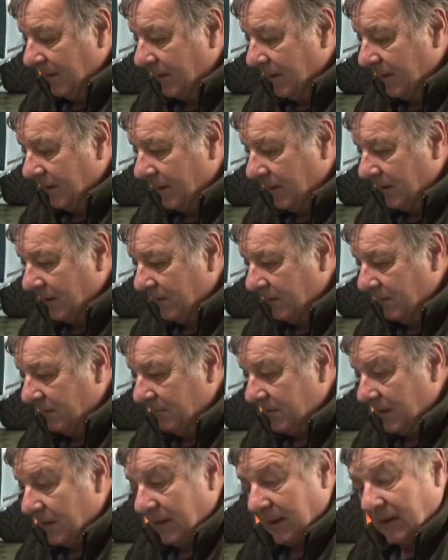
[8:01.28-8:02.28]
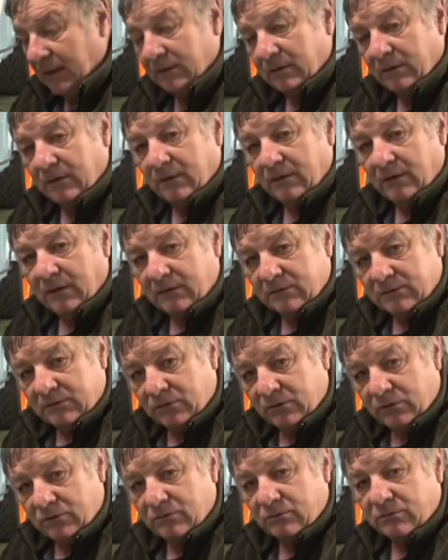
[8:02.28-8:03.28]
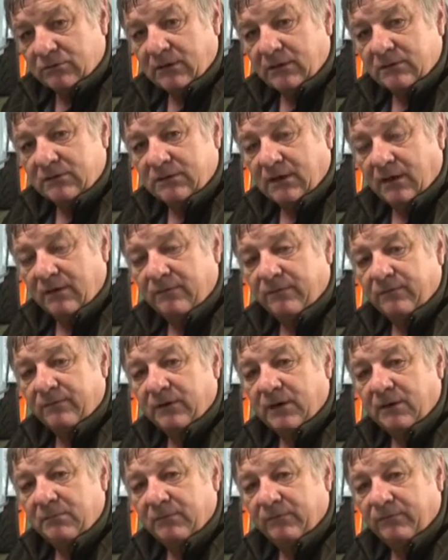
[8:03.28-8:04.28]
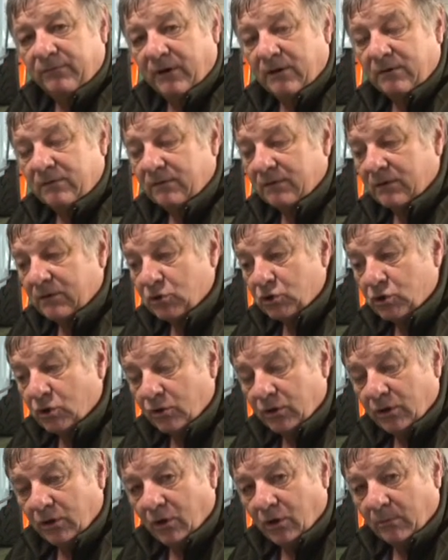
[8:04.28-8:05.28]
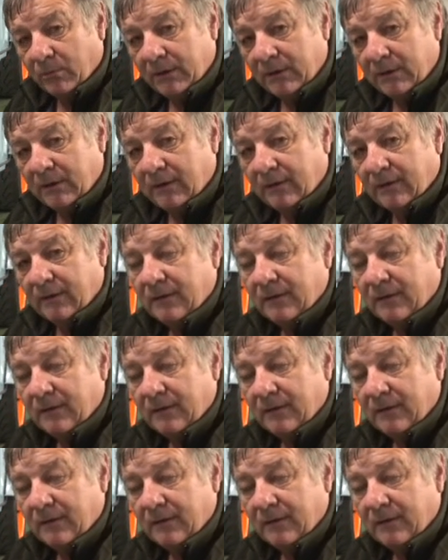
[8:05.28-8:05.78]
and as usual, stay safe, keep the faith, enjoy your hobby,